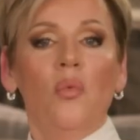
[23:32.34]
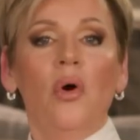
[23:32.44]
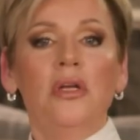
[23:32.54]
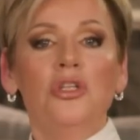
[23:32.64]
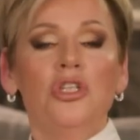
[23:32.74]

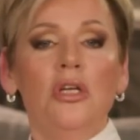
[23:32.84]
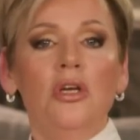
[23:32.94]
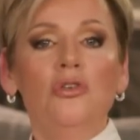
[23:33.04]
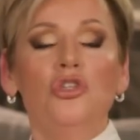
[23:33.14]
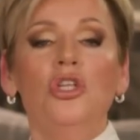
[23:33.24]
What did she
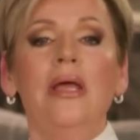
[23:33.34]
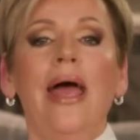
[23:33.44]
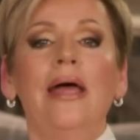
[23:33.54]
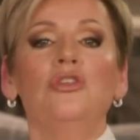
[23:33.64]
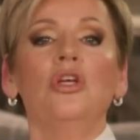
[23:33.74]
do? She
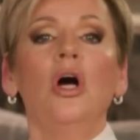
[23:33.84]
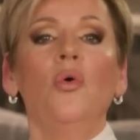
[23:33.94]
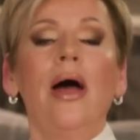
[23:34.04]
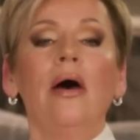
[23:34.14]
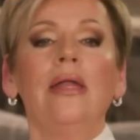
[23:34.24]
had to
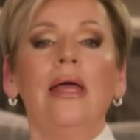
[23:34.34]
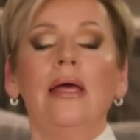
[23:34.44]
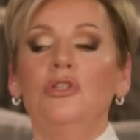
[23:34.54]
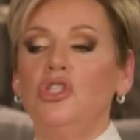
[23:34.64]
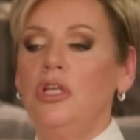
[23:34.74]
go out
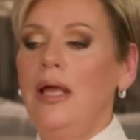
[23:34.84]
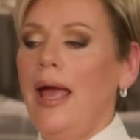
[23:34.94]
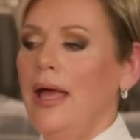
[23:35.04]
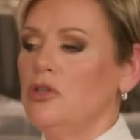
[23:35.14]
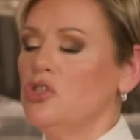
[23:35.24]
and she
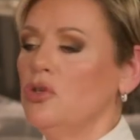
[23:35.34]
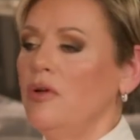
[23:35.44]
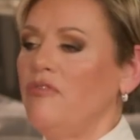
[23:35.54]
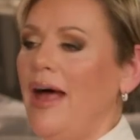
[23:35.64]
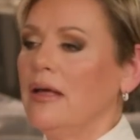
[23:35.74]
had to,
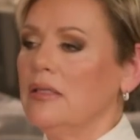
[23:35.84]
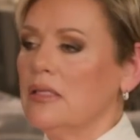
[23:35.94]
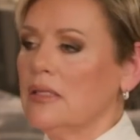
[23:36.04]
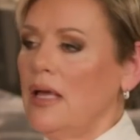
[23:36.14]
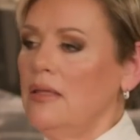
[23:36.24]
if I could
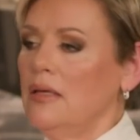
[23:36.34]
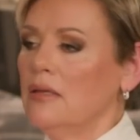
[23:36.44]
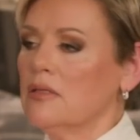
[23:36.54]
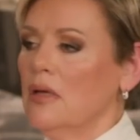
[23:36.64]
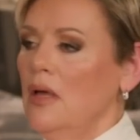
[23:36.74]
say
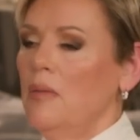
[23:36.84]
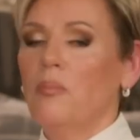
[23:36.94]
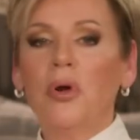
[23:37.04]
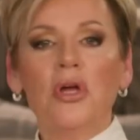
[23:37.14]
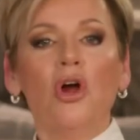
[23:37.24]
this,
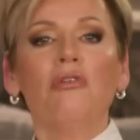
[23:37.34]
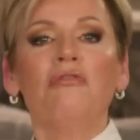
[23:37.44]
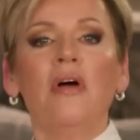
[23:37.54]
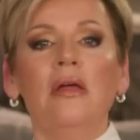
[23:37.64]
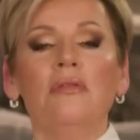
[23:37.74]
bring her
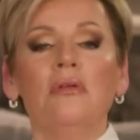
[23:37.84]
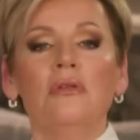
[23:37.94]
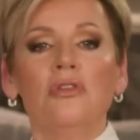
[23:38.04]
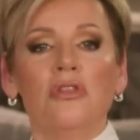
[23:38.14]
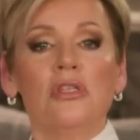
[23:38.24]
faith
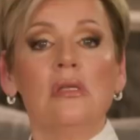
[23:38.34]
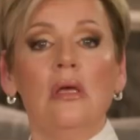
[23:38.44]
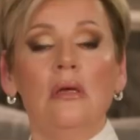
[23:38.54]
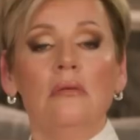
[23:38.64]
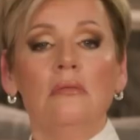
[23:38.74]
to the
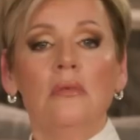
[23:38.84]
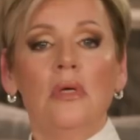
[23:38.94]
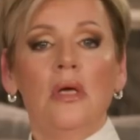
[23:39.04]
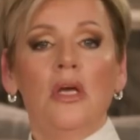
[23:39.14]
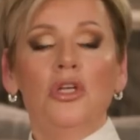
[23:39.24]
scene.
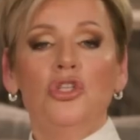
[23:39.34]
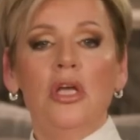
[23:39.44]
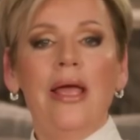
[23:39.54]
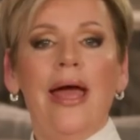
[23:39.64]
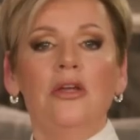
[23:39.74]

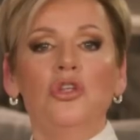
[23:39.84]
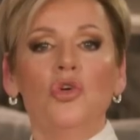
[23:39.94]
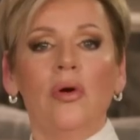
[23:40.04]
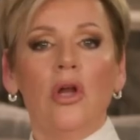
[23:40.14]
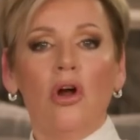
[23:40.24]
She had to
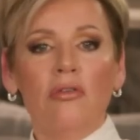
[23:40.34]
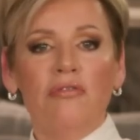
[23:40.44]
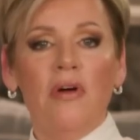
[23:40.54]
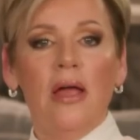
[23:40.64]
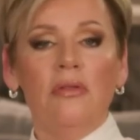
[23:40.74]
join her
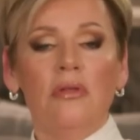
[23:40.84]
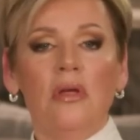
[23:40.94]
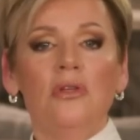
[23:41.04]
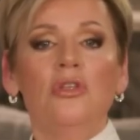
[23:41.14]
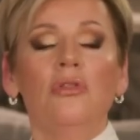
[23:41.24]
faith
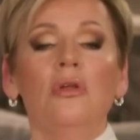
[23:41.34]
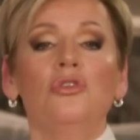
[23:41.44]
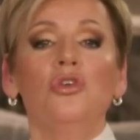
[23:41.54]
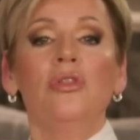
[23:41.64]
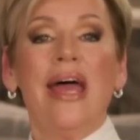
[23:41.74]

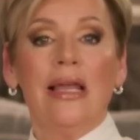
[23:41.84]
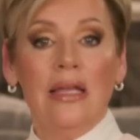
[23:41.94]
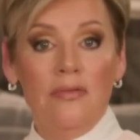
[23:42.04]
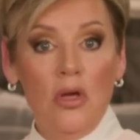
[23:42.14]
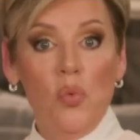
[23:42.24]
to that
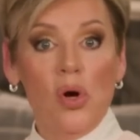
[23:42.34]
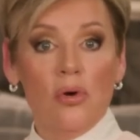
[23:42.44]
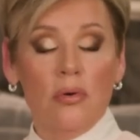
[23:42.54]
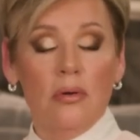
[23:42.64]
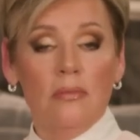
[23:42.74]
living
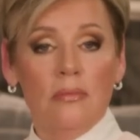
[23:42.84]
word.